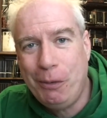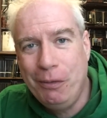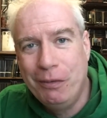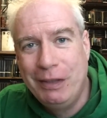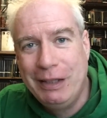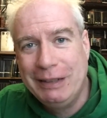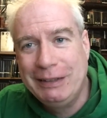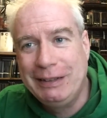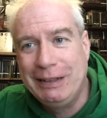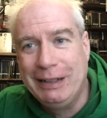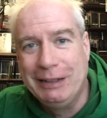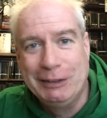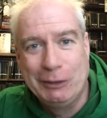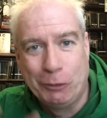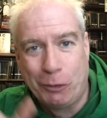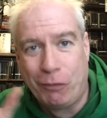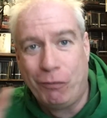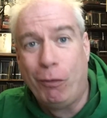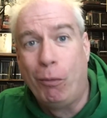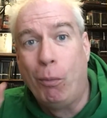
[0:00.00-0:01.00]
this is
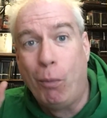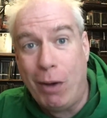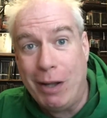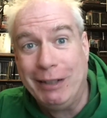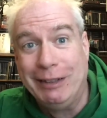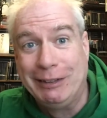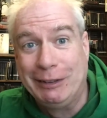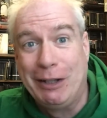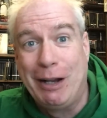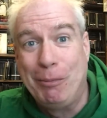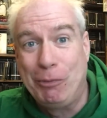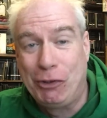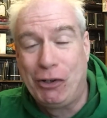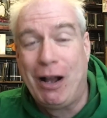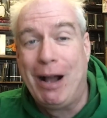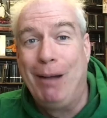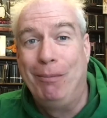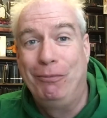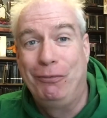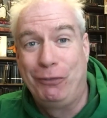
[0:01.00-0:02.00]
sort of a one-stop
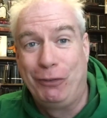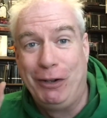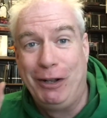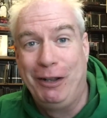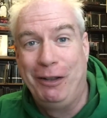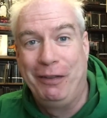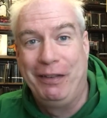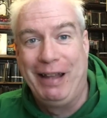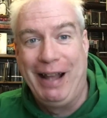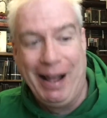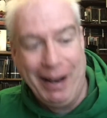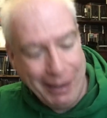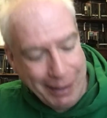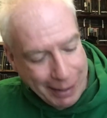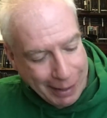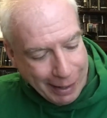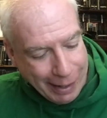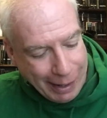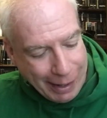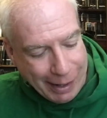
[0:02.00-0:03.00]
shop for all of that.
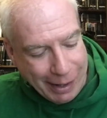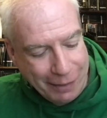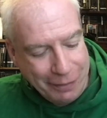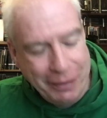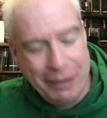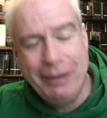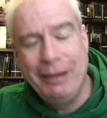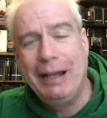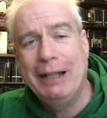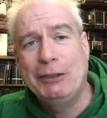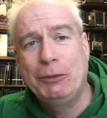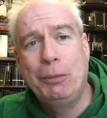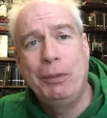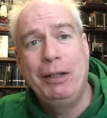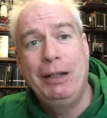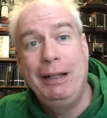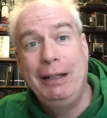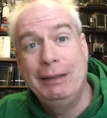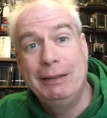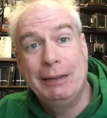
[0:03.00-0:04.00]
Uh, then the next
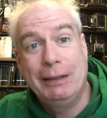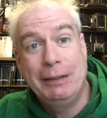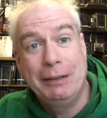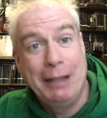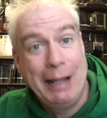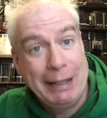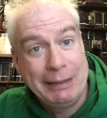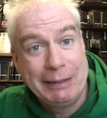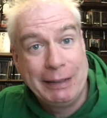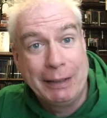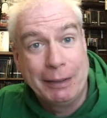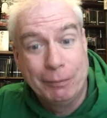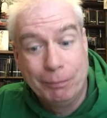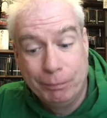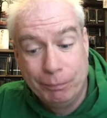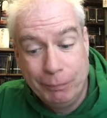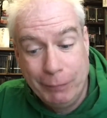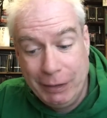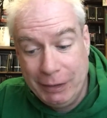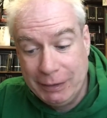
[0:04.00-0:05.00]
one is a classic.
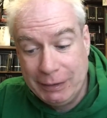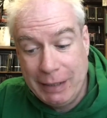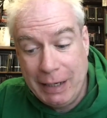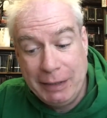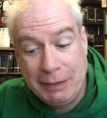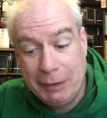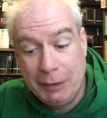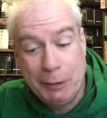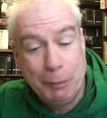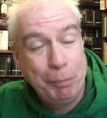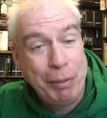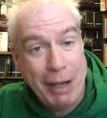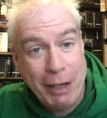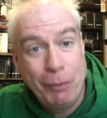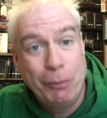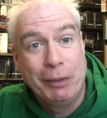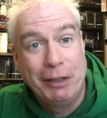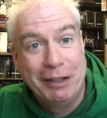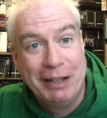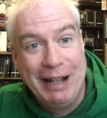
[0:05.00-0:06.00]
In this case, it's a
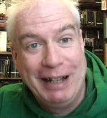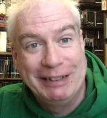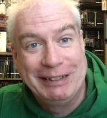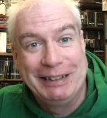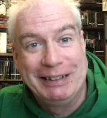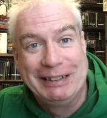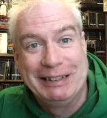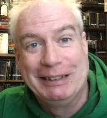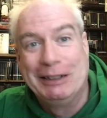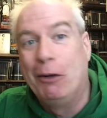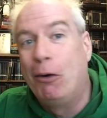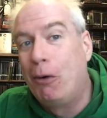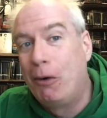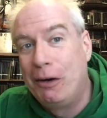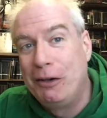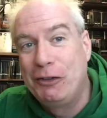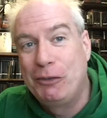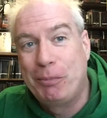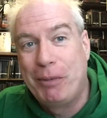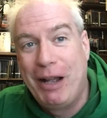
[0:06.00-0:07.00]
Penguin Classic. It's an
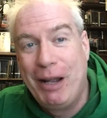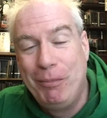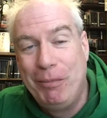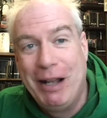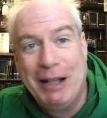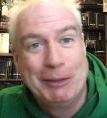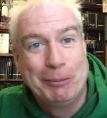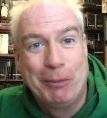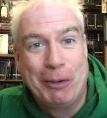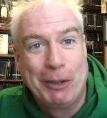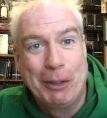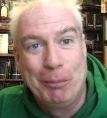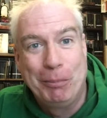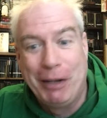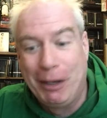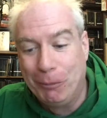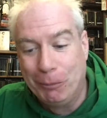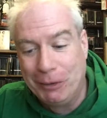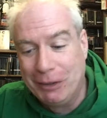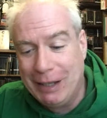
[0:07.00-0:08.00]
orange spine mass market
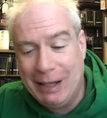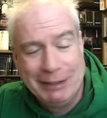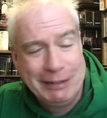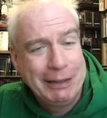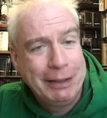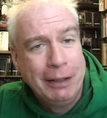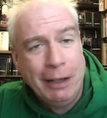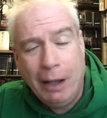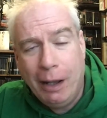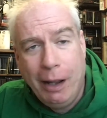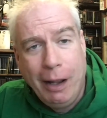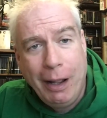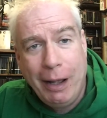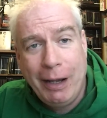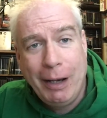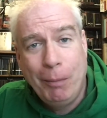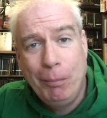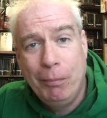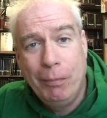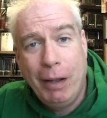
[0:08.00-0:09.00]
Penguin Classic,
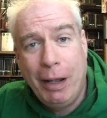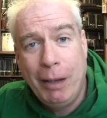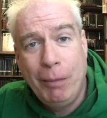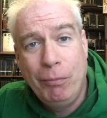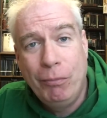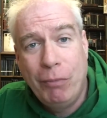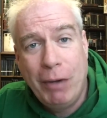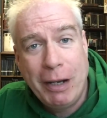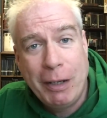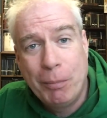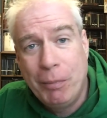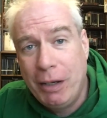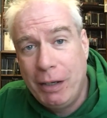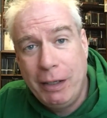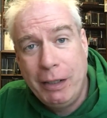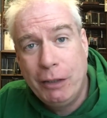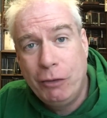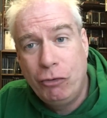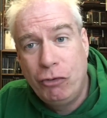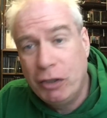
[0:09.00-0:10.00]
and I'm I'm
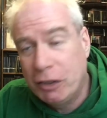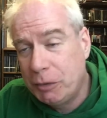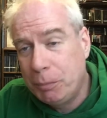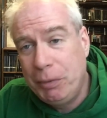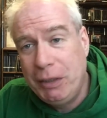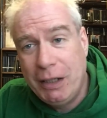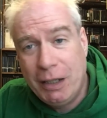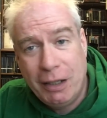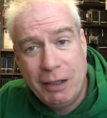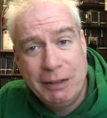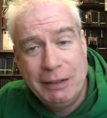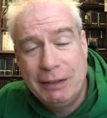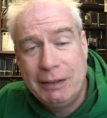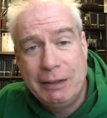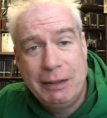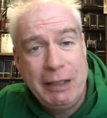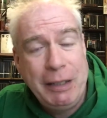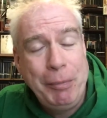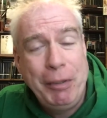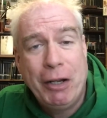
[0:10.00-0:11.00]
recommending it just because
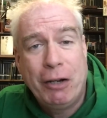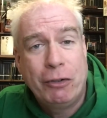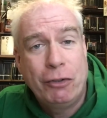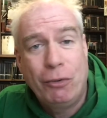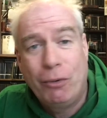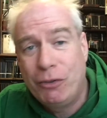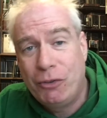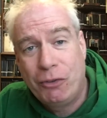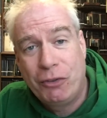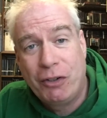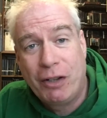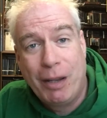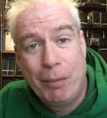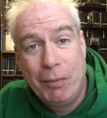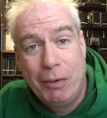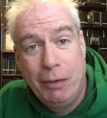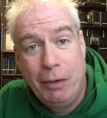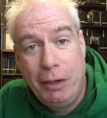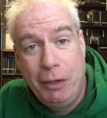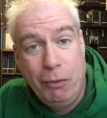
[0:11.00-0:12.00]
it's TBR torture
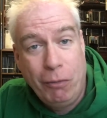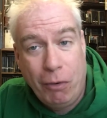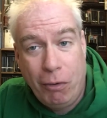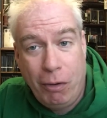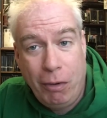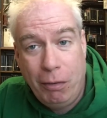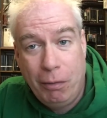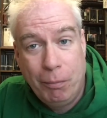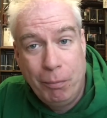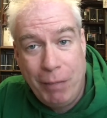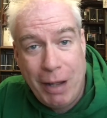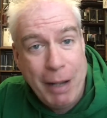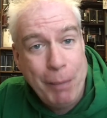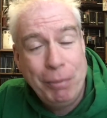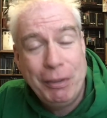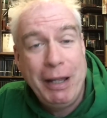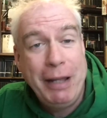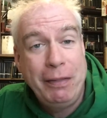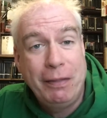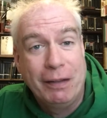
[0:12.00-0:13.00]
time, and you're all my
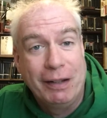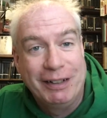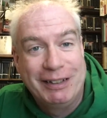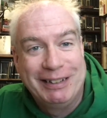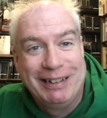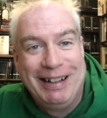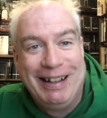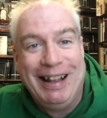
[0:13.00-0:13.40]
playthings,